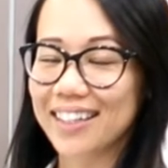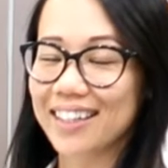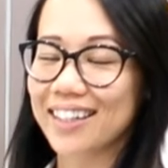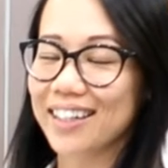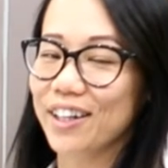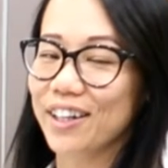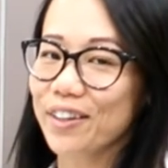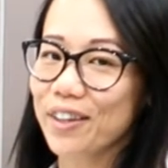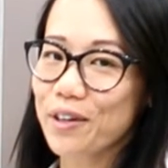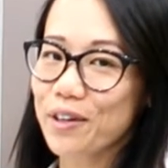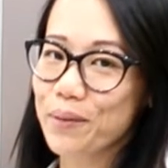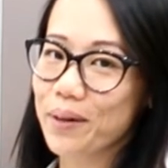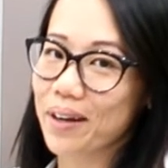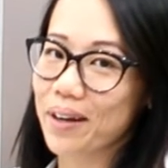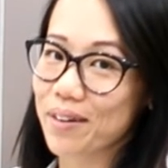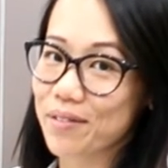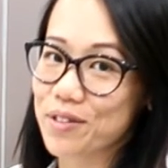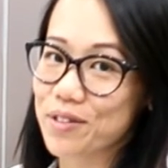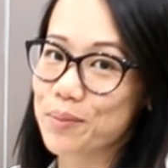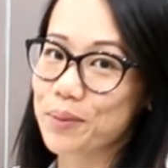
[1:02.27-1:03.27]
Now that we're
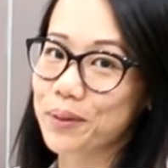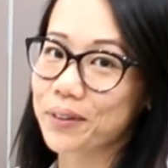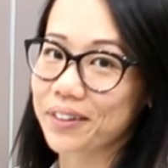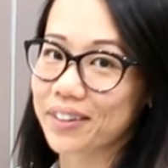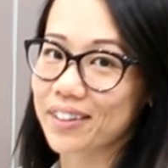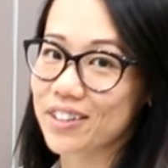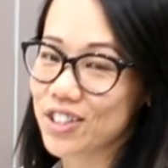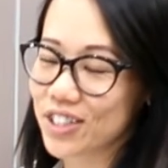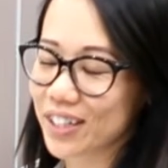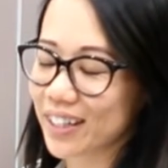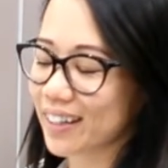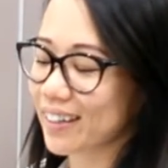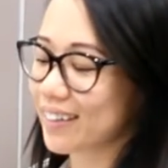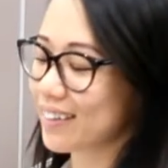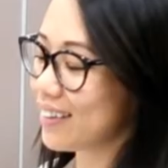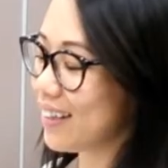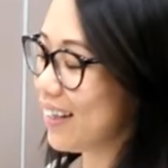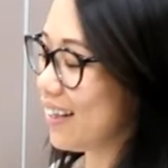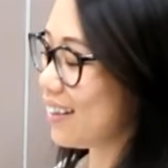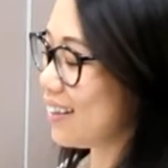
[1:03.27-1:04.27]
comfortable in a
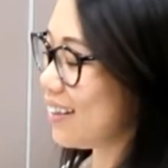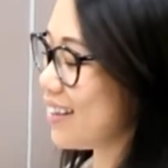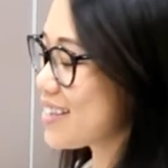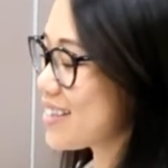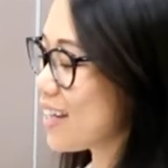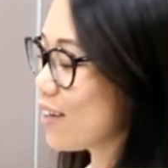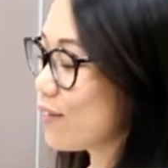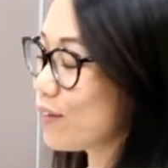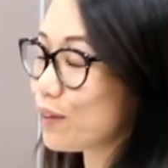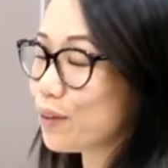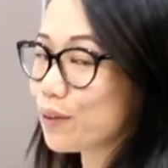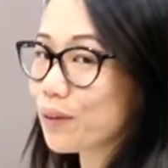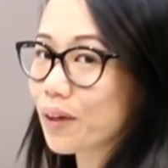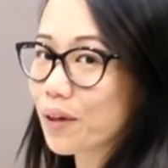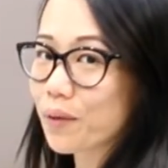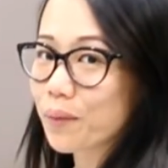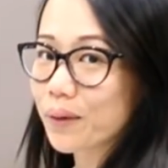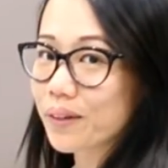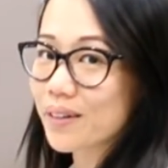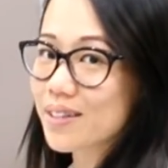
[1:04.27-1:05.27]
chair, let's have a look
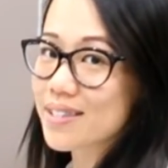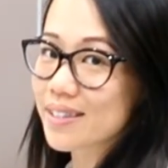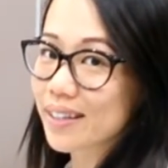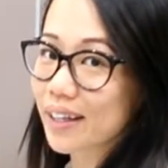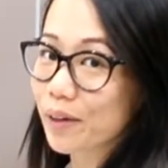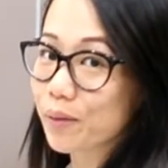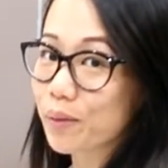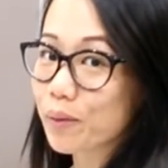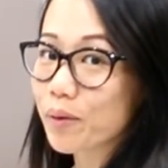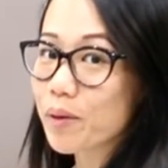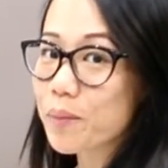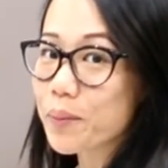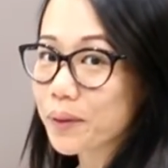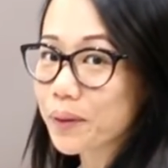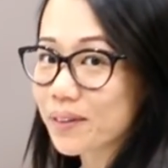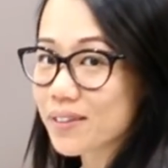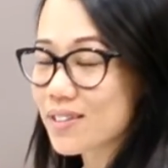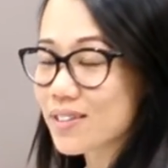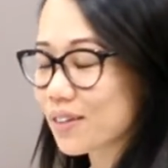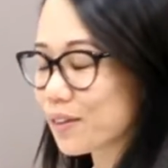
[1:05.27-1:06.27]
at what it's like when we
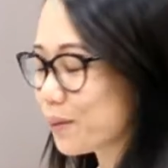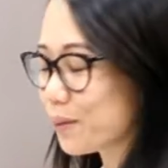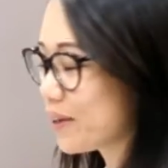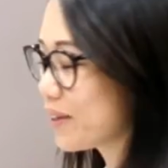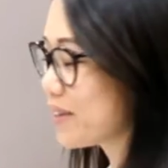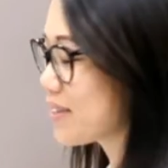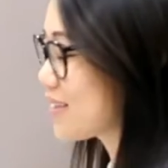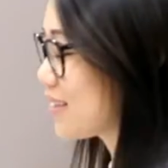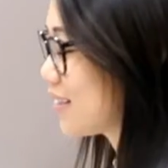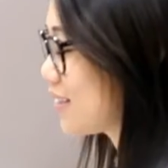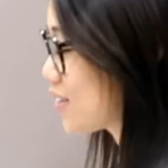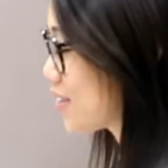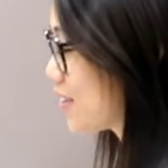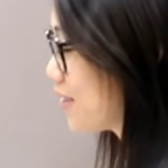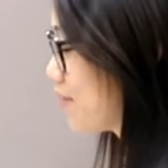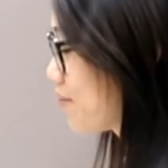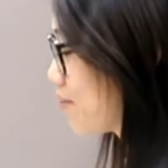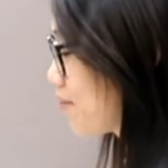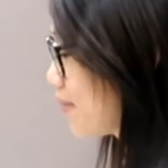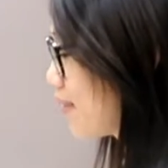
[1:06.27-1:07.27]
pull into the workstation.
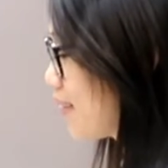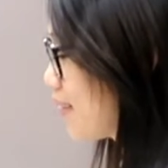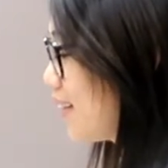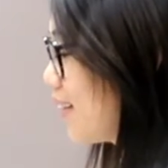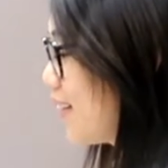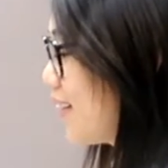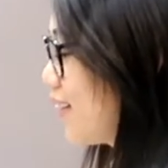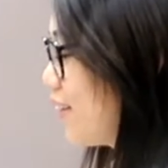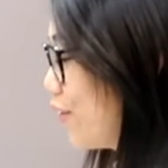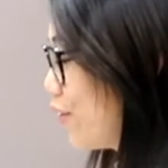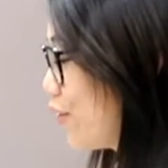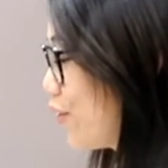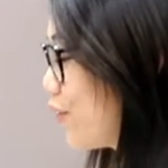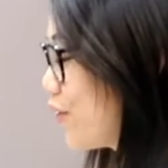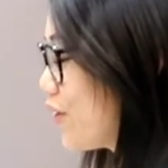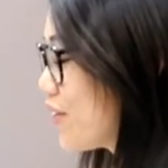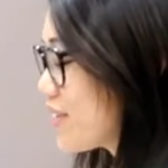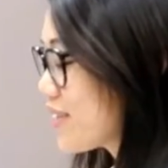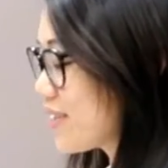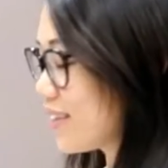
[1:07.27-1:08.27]
The
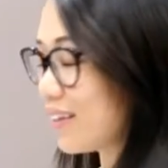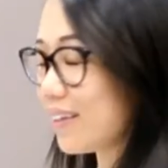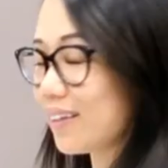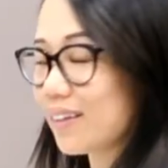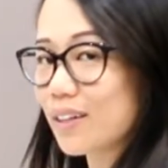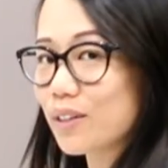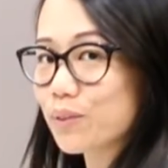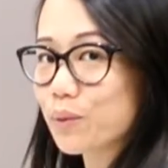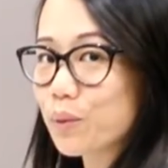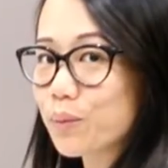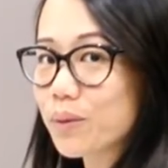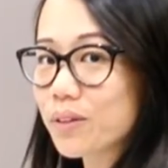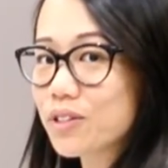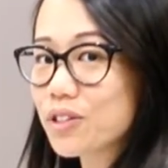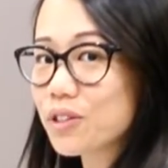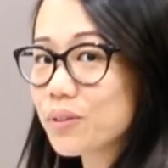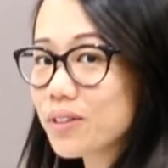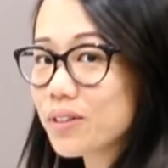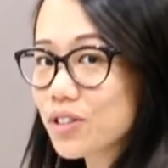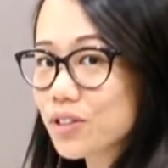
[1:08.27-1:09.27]
first thing is we want
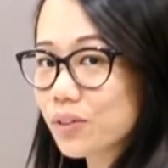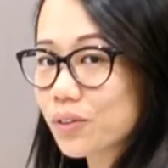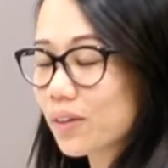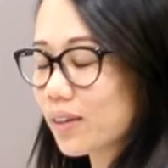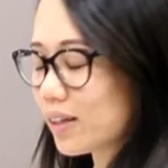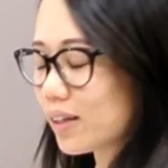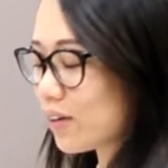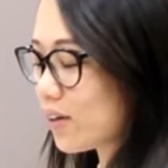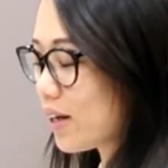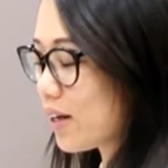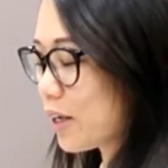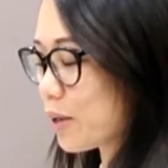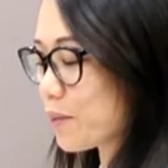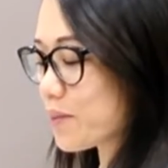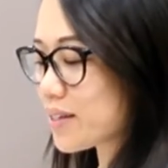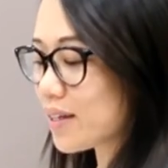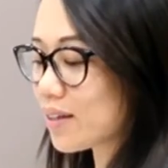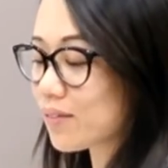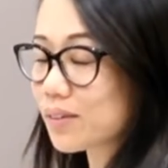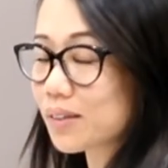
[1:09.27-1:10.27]
to ensure that our arms
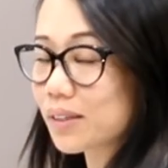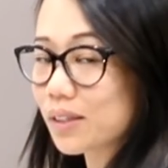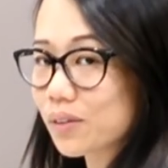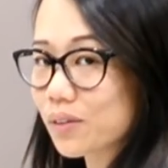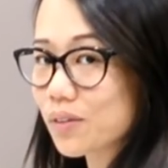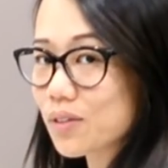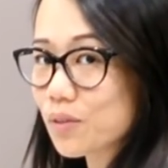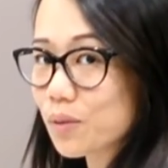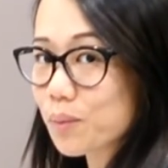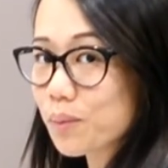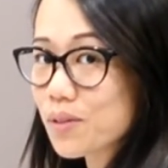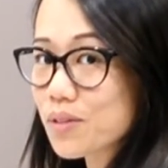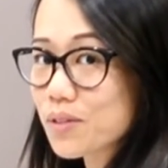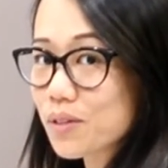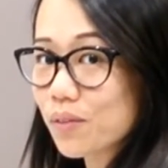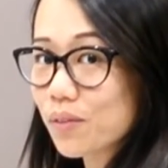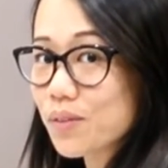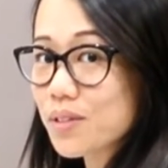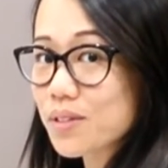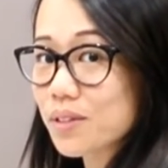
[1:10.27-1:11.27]
have clearance from the
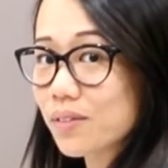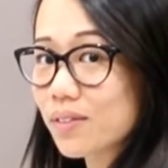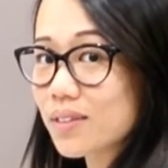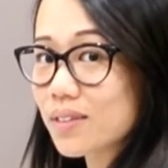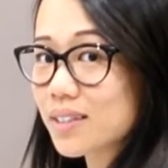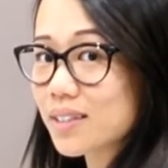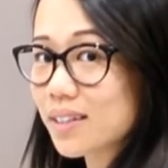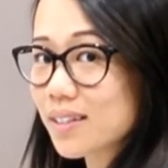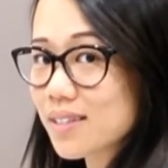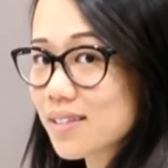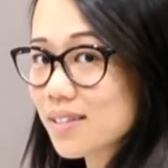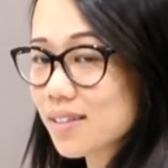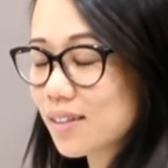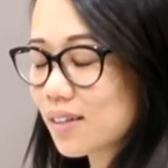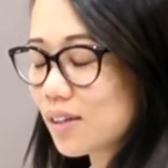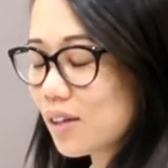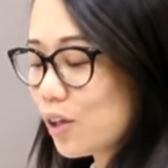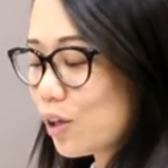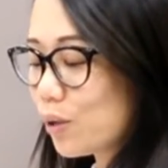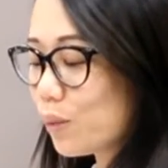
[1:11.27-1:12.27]
surface of the desk.
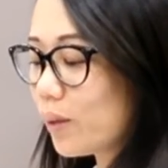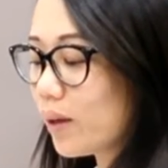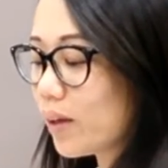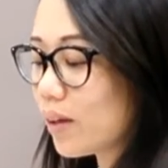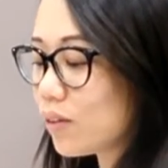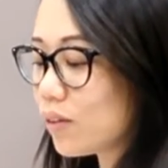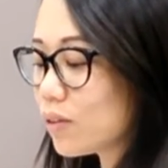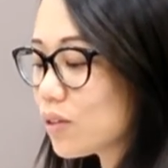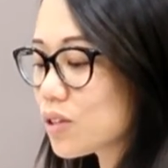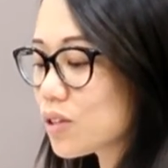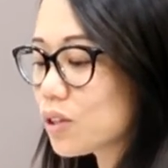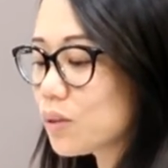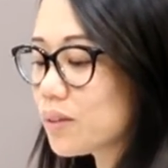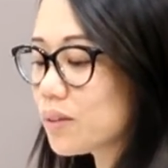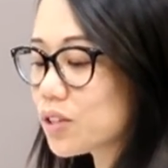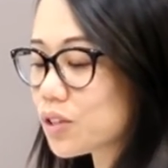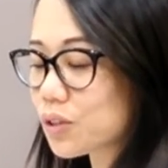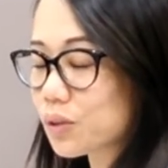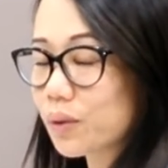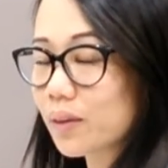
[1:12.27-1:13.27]
We can also
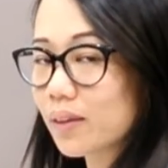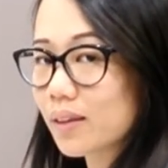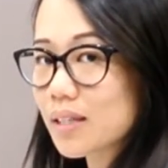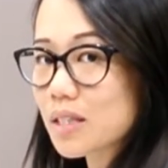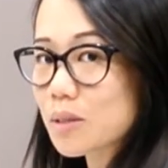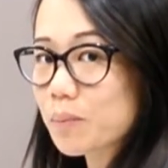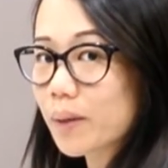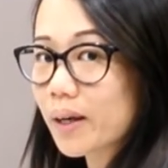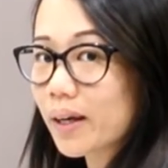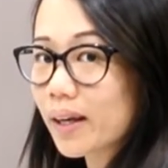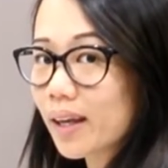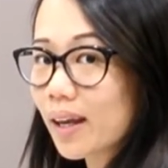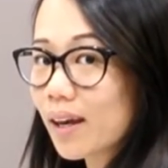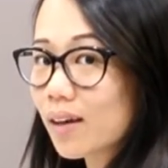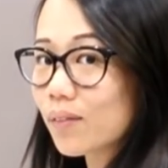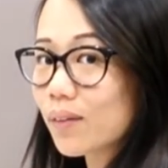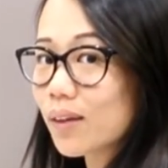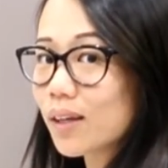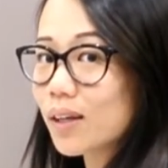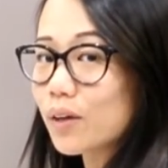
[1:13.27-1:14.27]
ensure this by
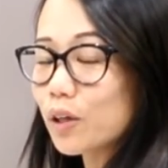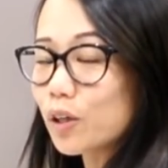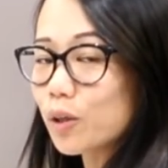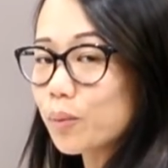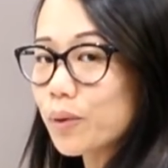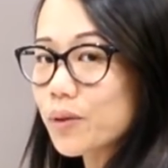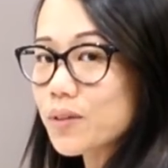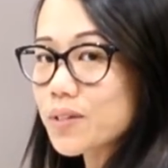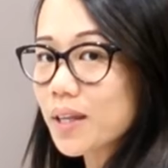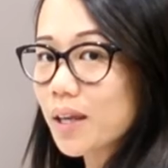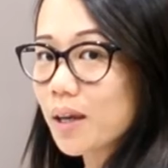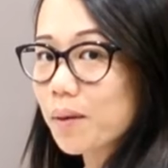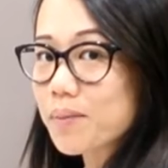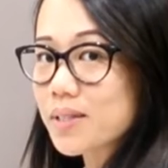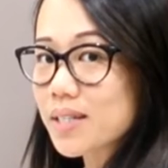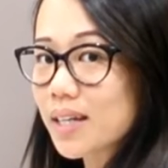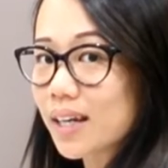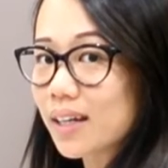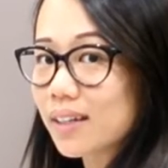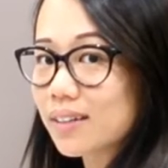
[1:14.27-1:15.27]
having our elbows
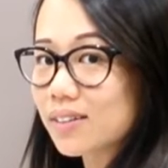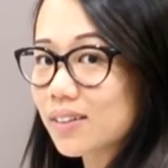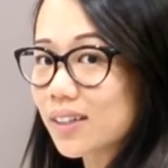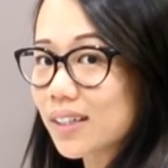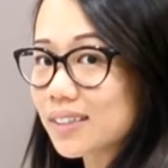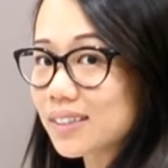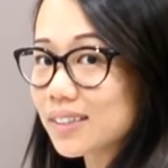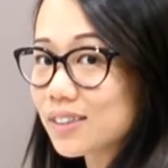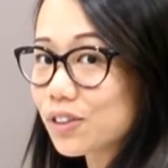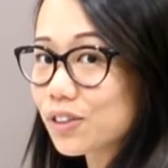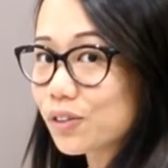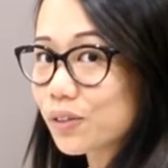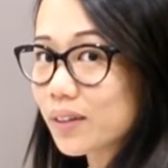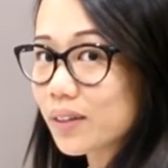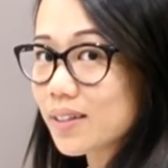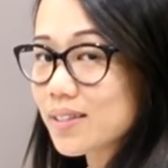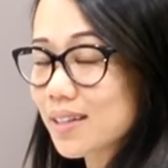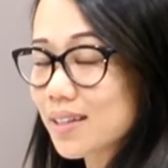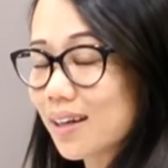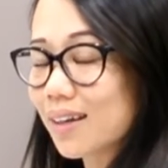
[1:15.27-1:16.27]
kept at 90
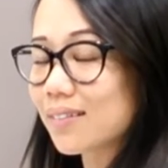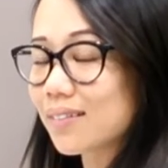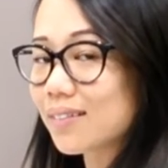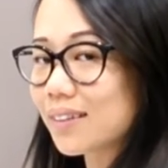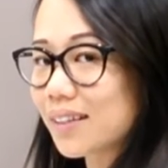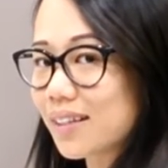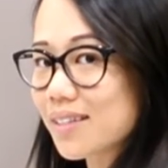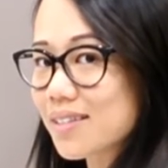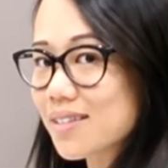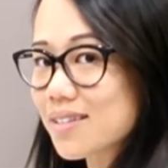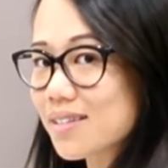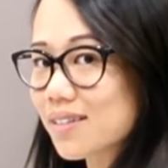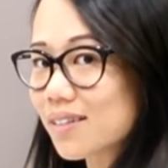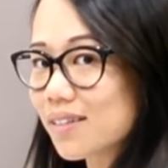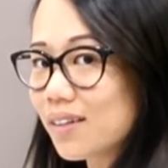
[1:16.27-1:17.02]
degrees at least.